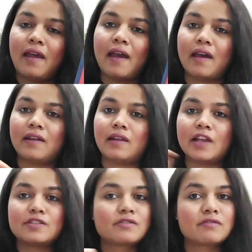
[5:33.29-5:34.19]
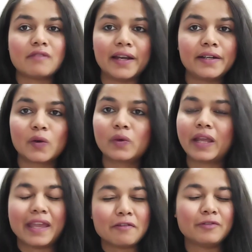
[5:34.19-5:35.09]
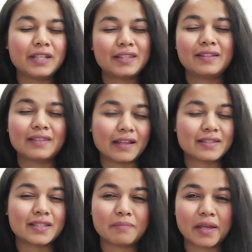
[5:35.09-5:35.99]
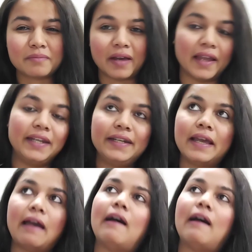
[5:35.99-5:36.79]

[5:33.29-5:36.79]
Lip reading: and I just write down everything that's in my mind